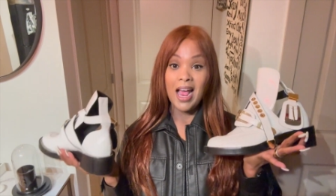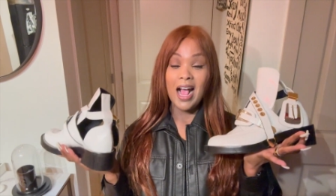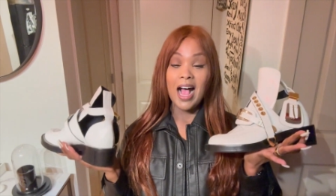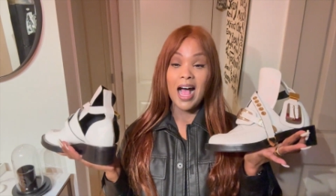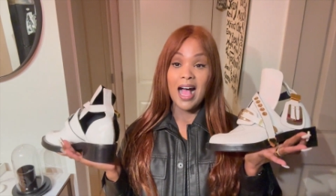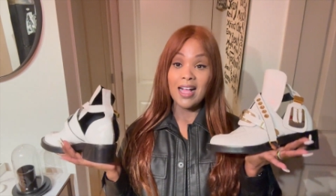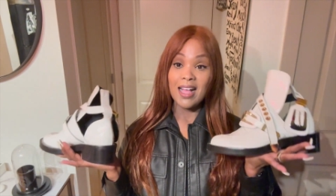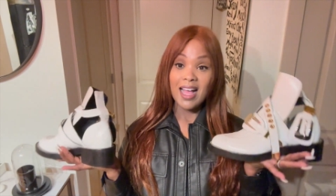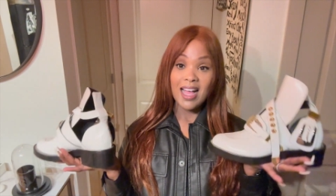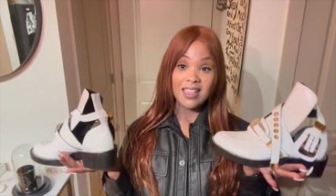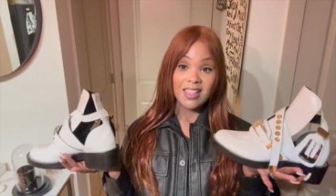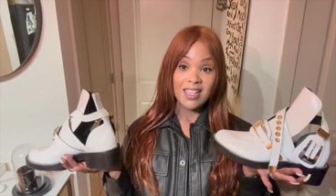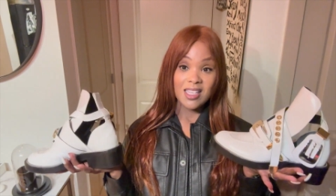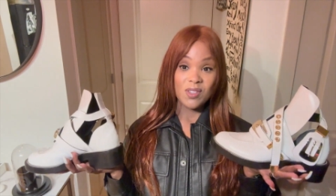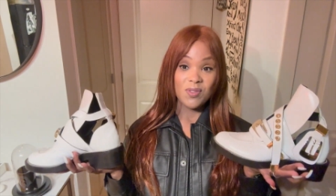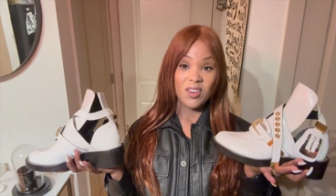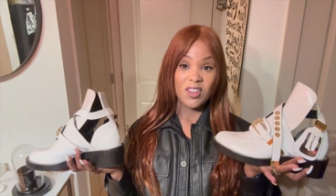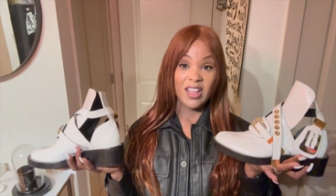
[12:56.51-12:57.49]
I got
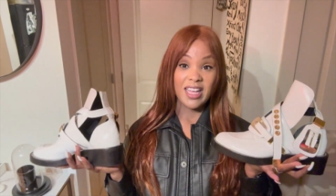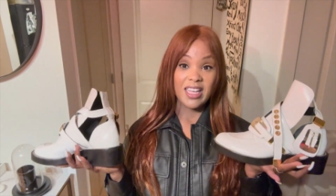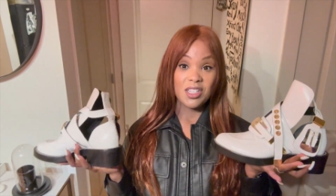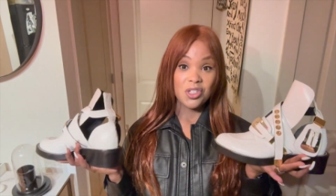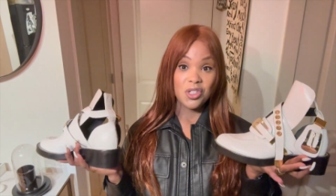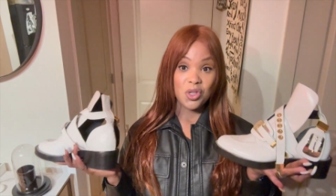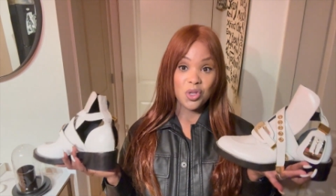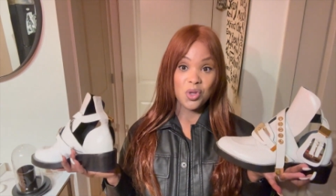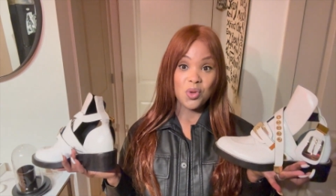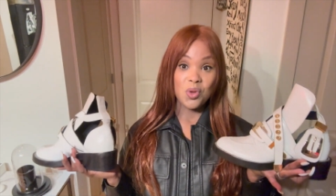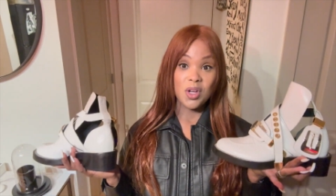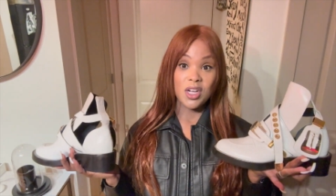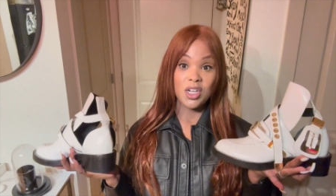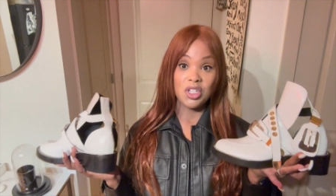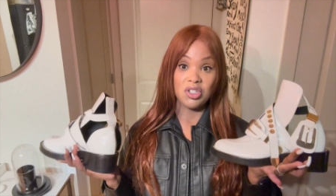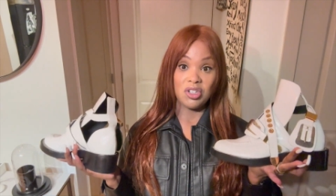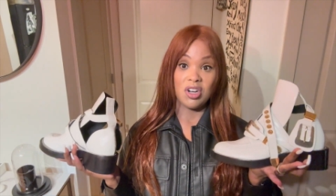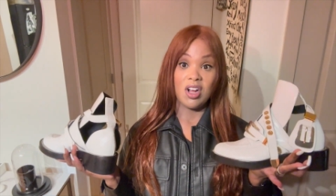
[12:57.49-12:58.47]
these for like
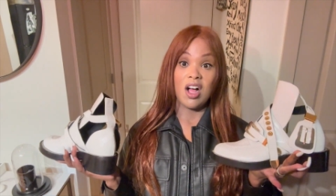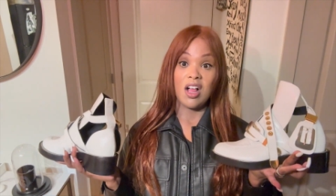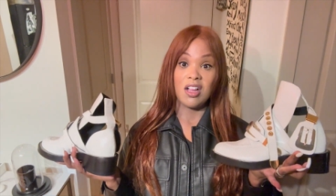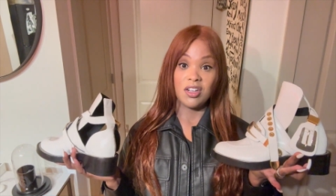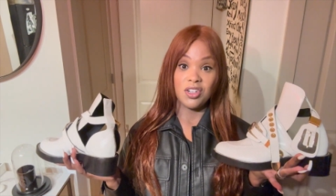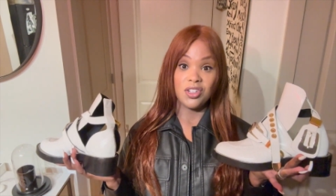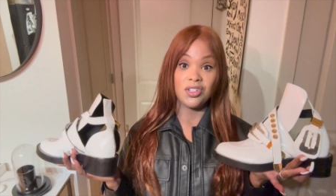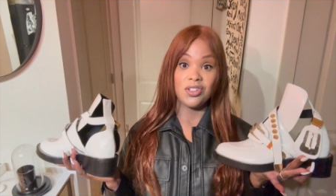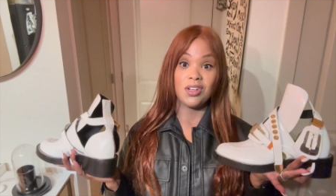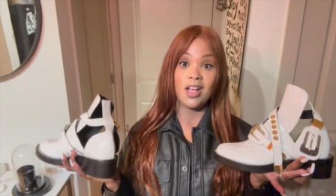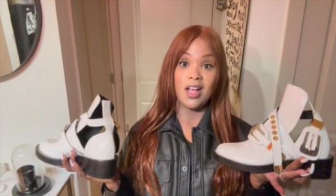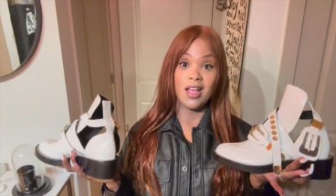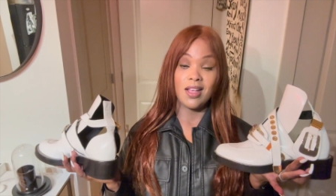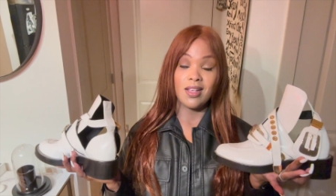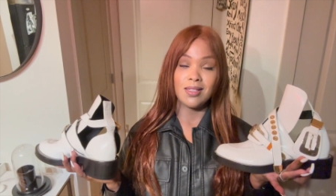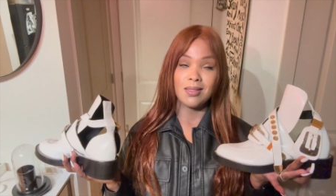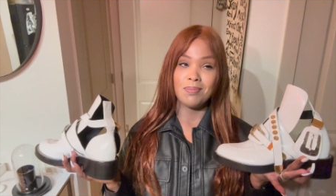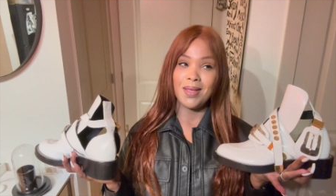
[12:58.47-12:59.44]
$200, you
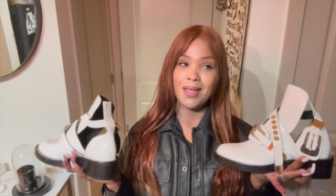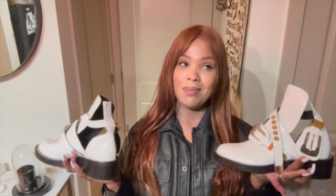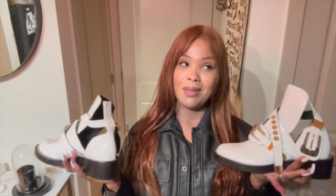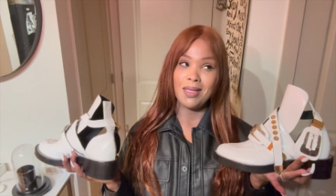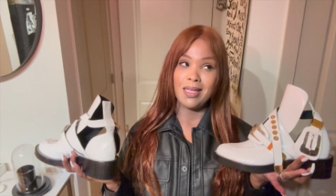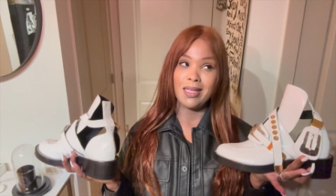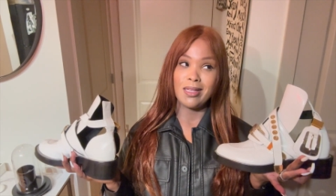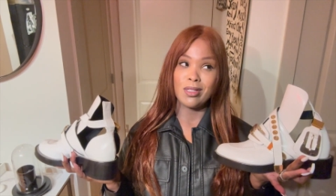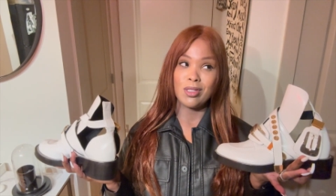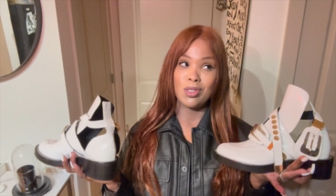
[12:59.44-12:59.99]
guys, maybe